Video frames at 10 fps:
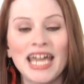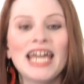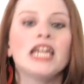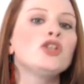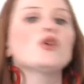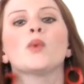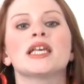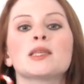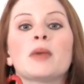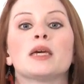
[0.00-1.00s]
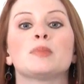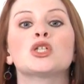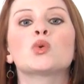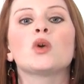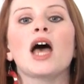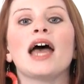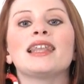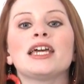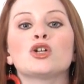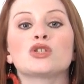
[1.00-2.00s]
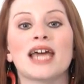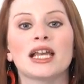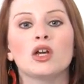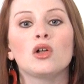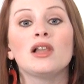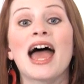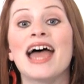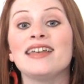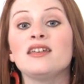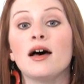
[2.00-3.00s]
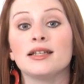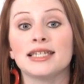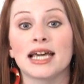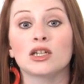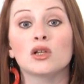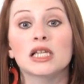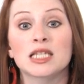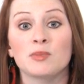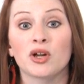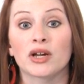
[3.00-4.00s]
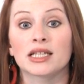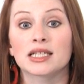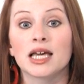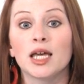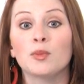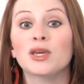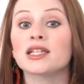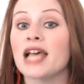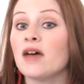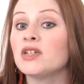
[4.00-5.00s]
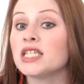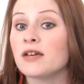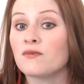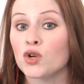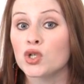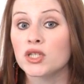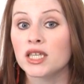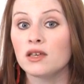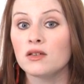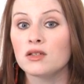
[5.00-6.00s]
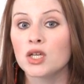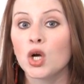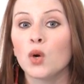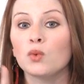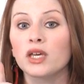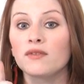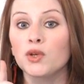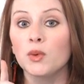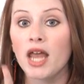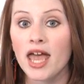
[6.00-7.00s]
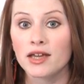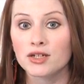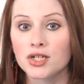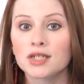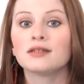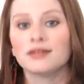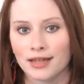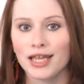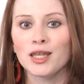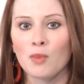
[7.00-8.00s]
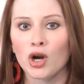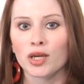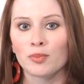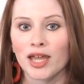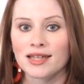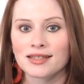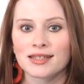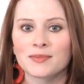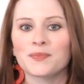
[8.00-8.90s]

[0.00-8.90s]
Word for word: In your resume, be sure to highlight your technical and non technical experience because having diverse skills will give you an edge in the marketplace.